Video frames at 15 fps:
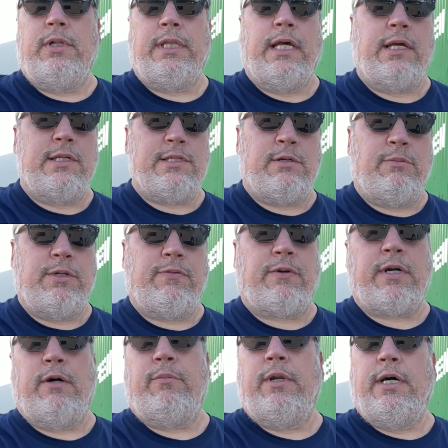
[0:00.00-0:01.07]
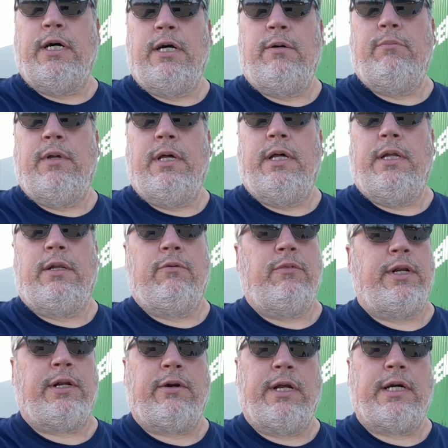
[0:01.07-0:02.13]
Thank you so much for coming up and
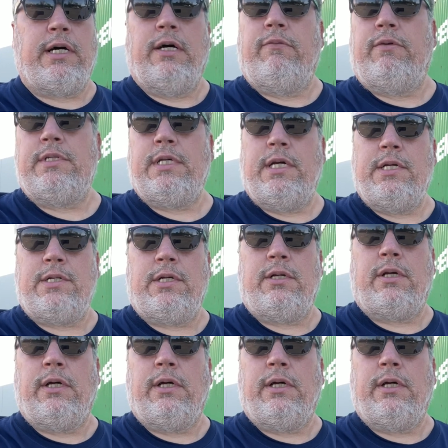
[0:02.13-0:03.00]
what a great conversation.